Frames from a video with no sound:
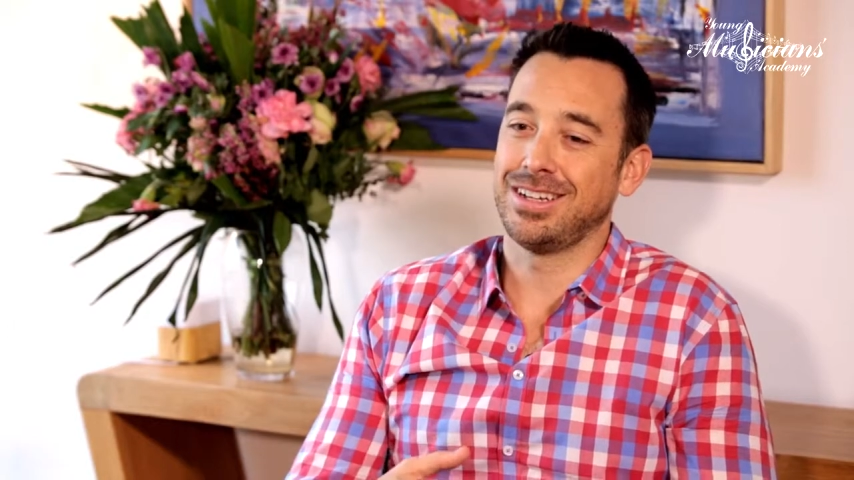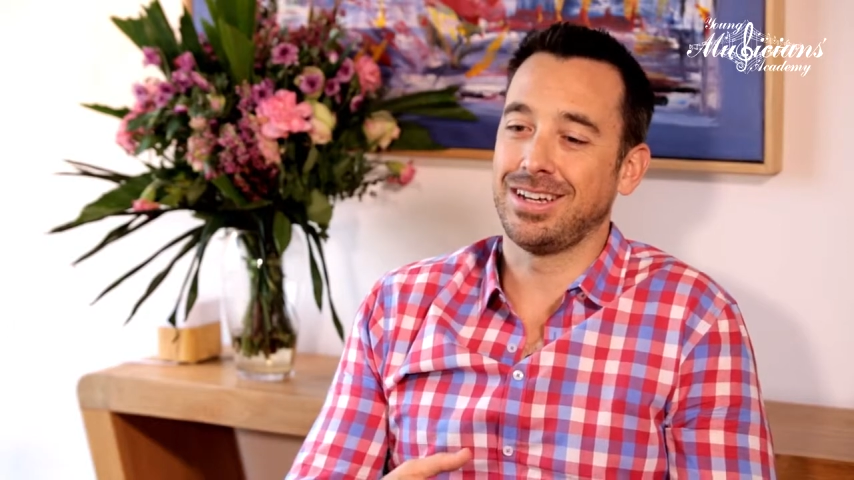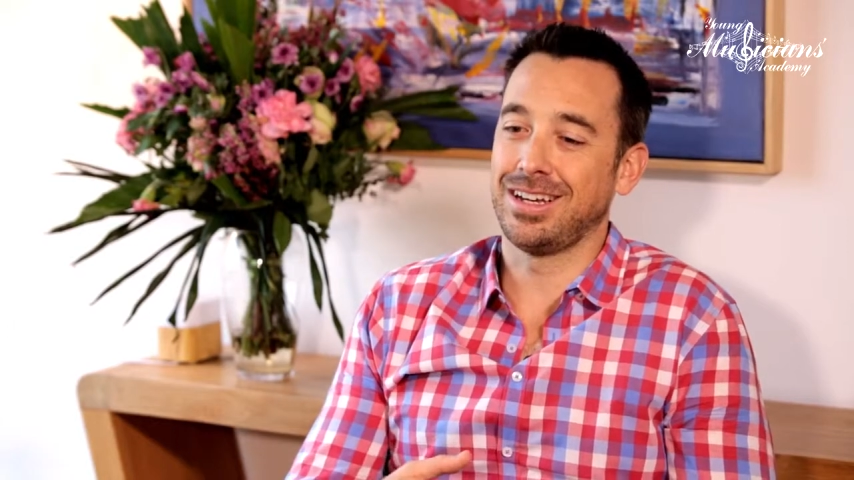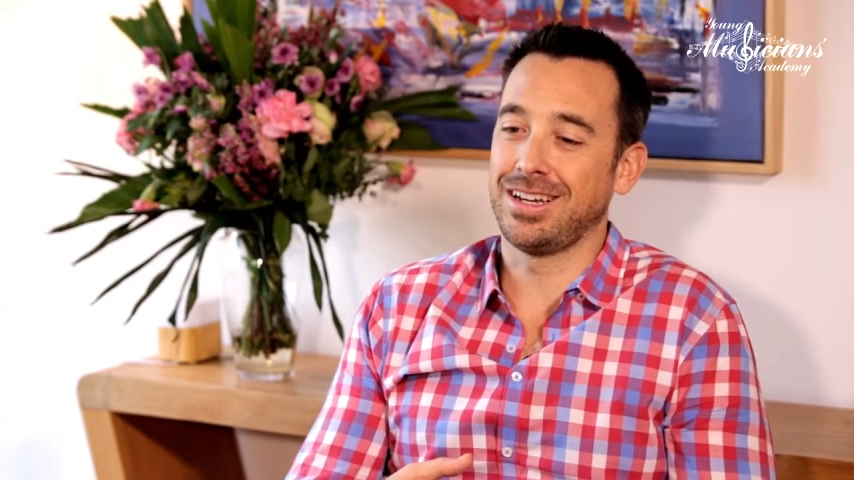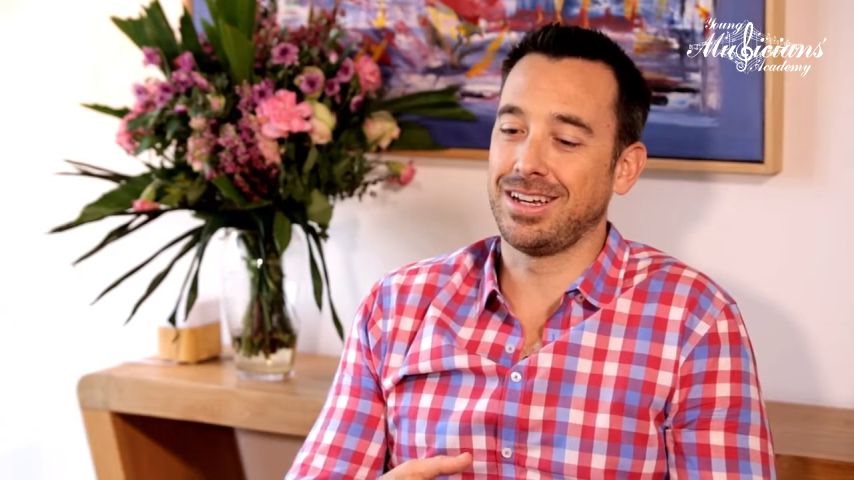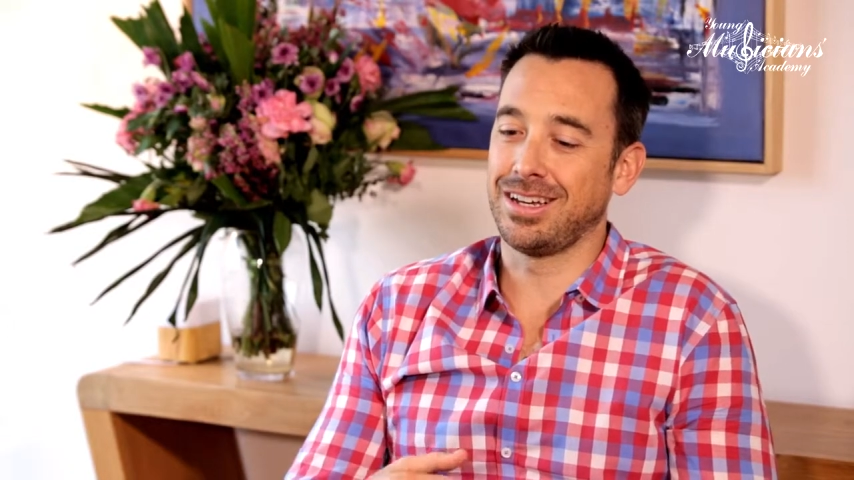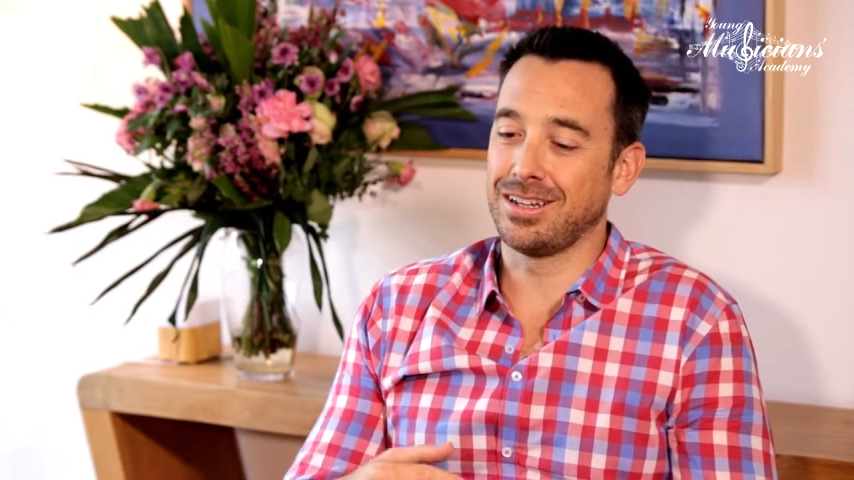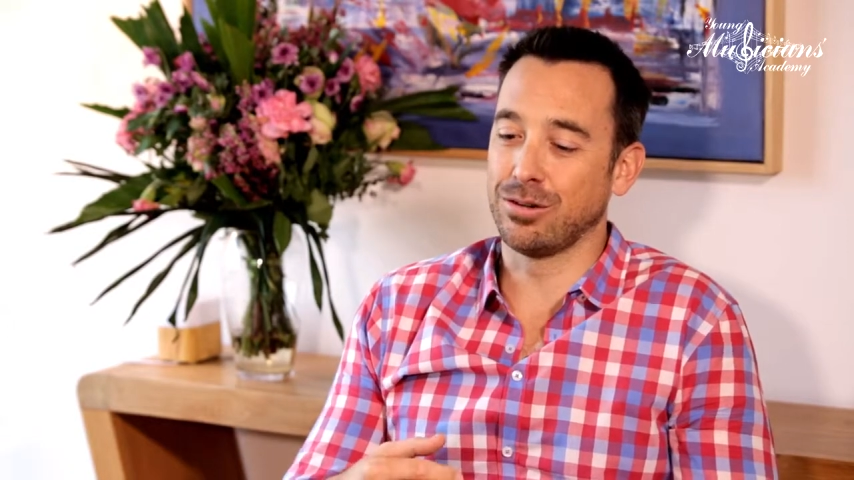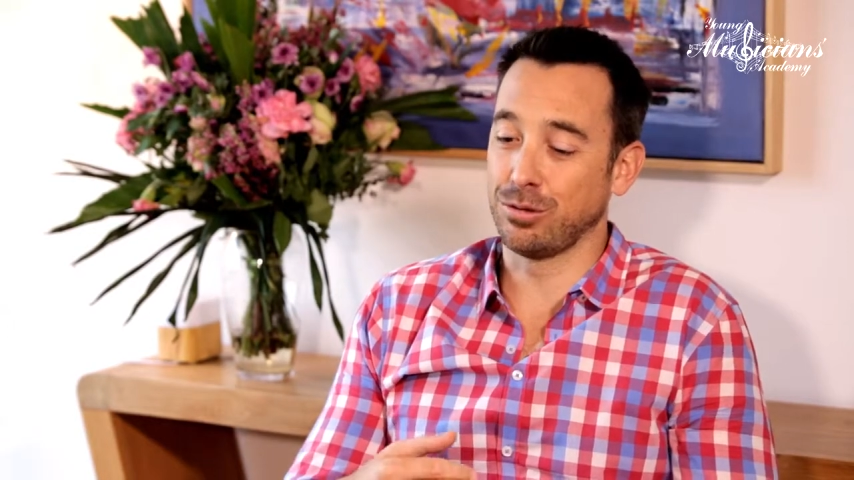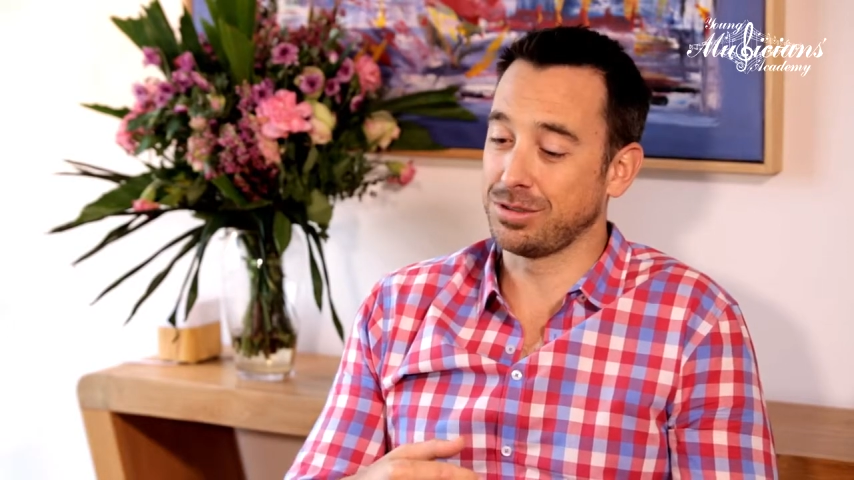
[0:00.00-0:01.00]

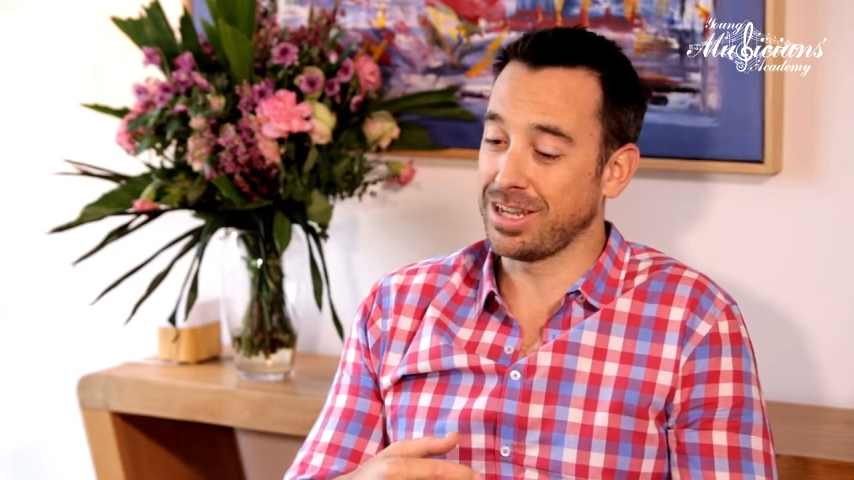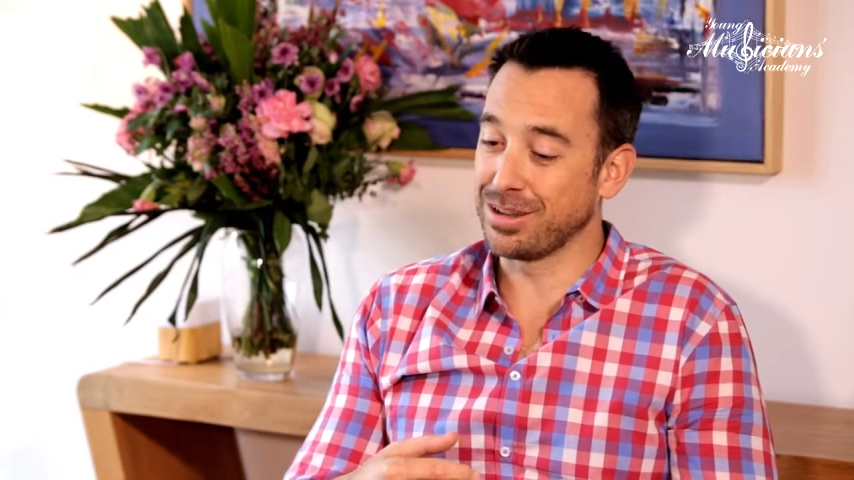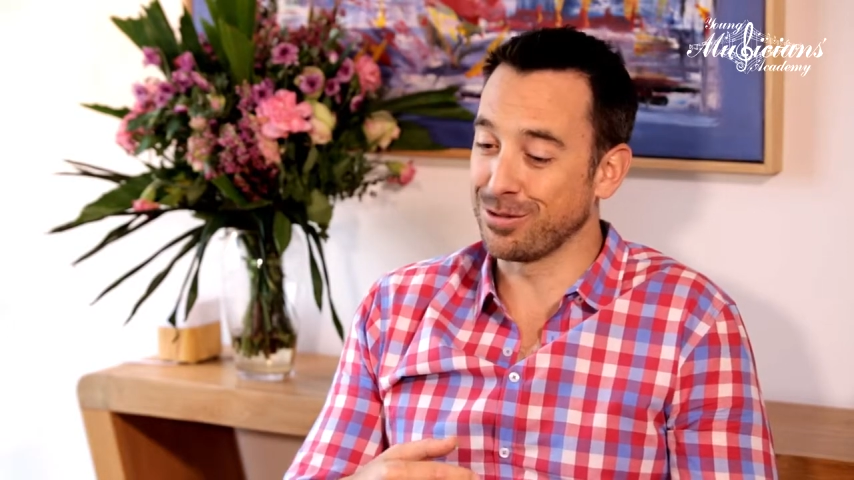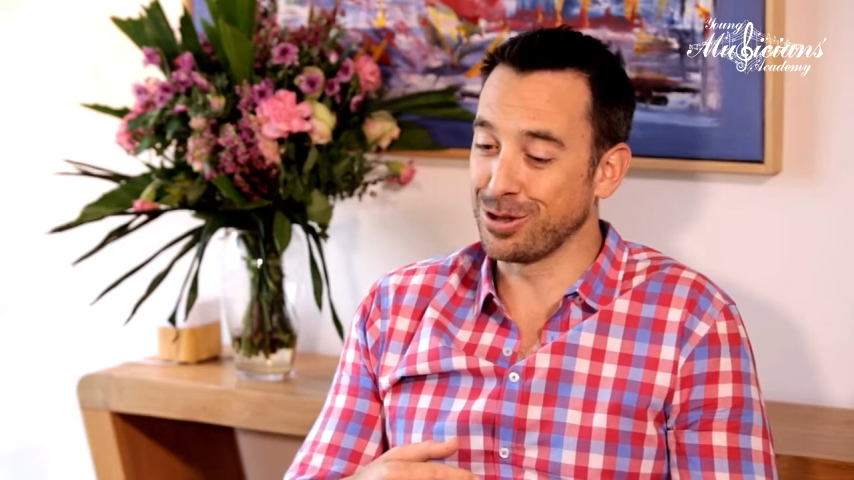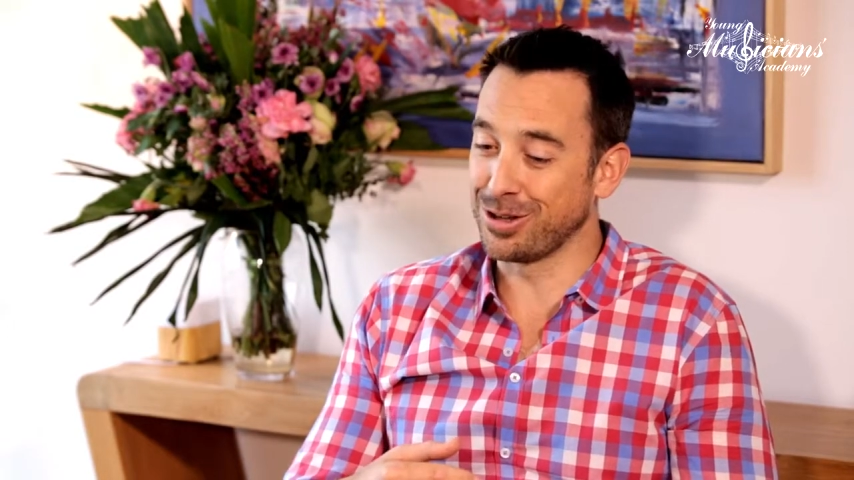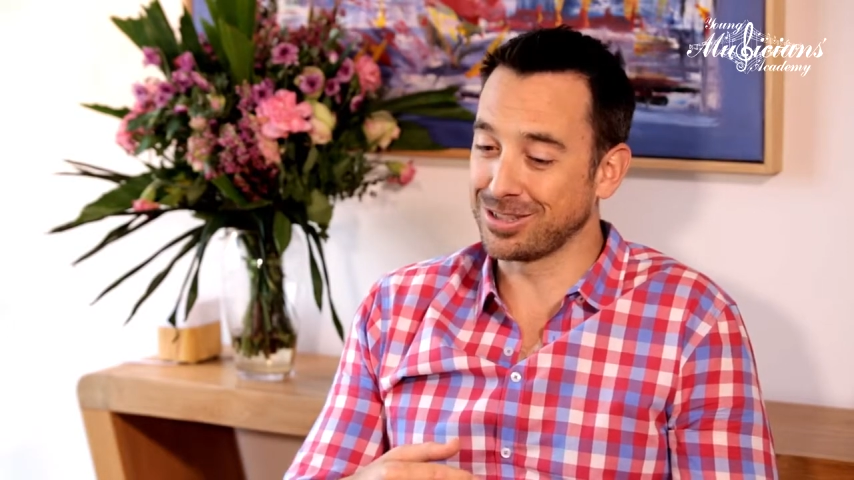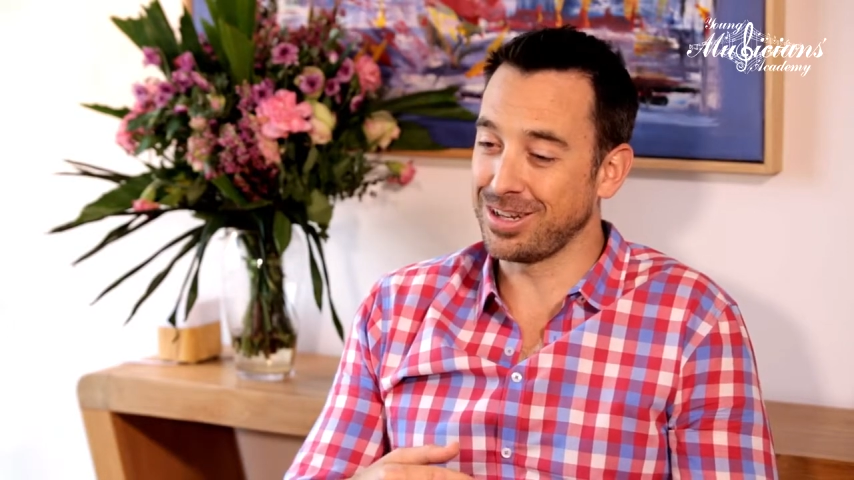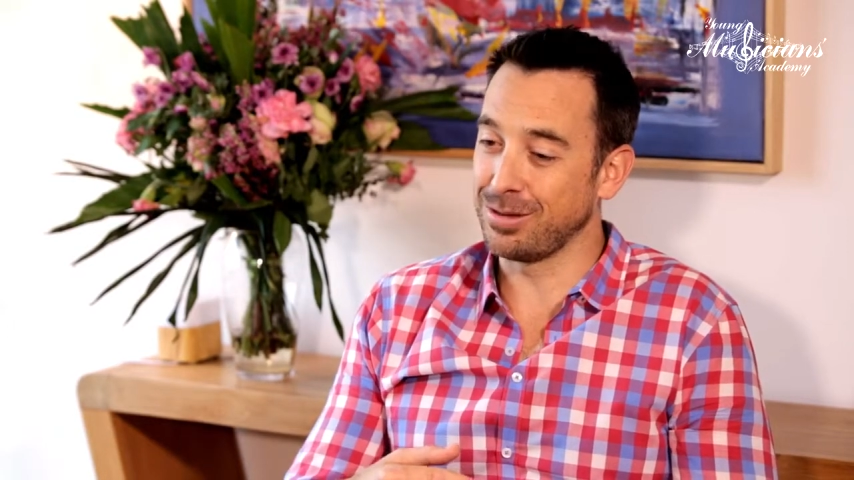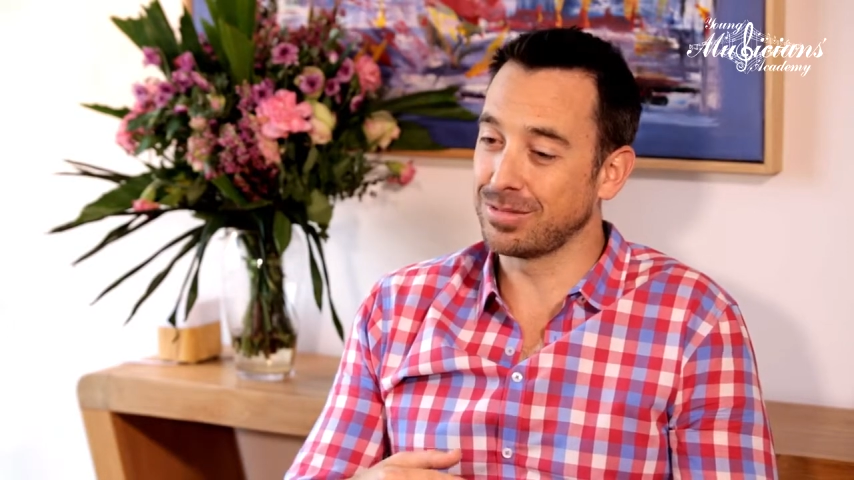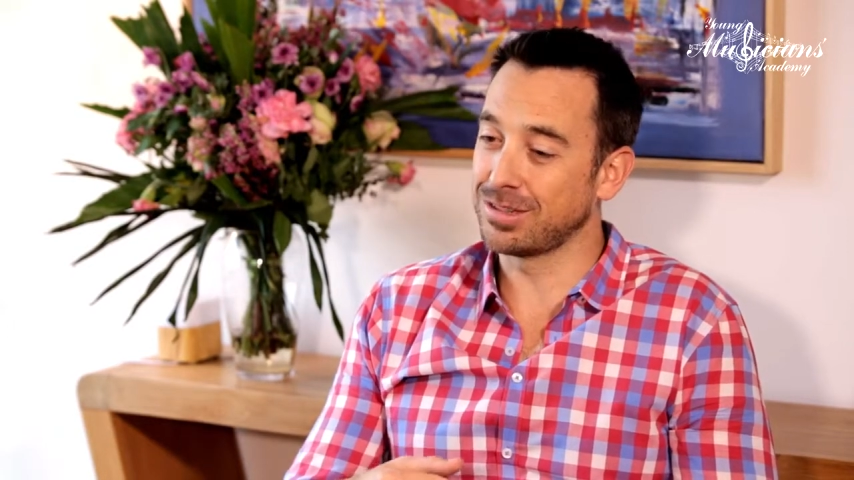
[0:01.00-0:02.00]
Or it'll take a very long time.